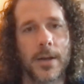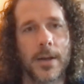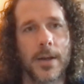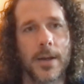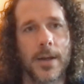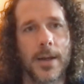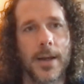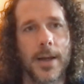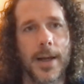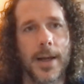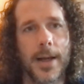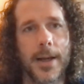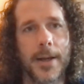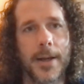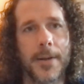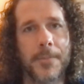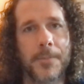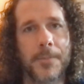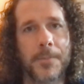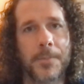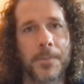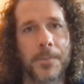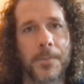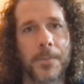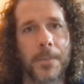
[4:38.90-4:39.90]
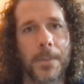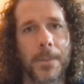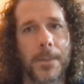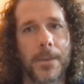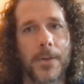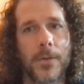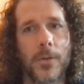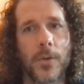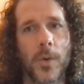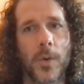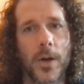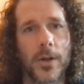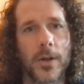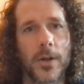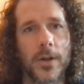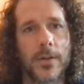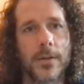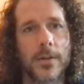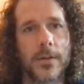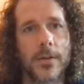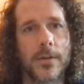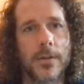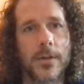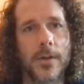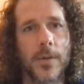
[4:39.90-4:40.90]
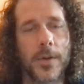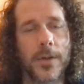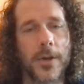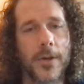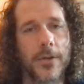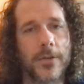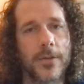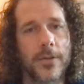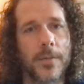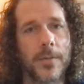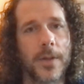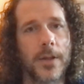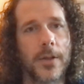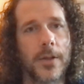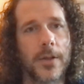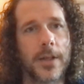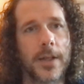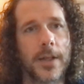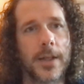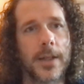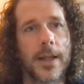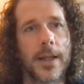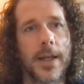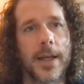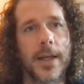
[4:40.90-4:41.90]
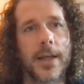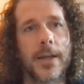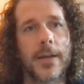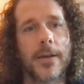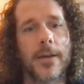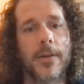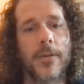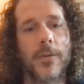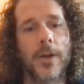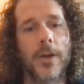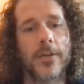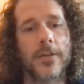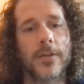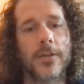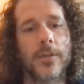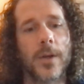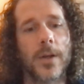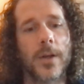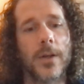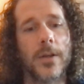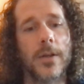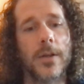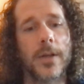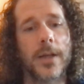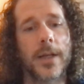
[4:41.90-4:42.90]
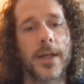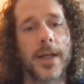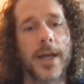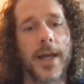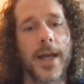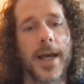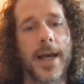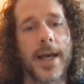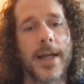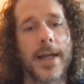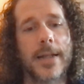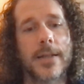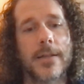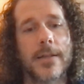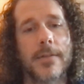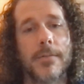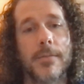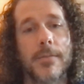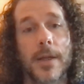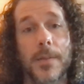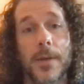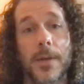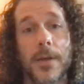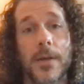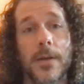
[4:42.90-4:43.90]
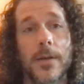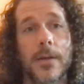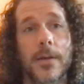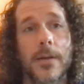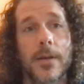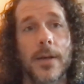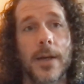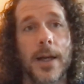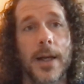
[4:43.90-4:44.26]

We want to know what those have been looking like. We also want to look at maybe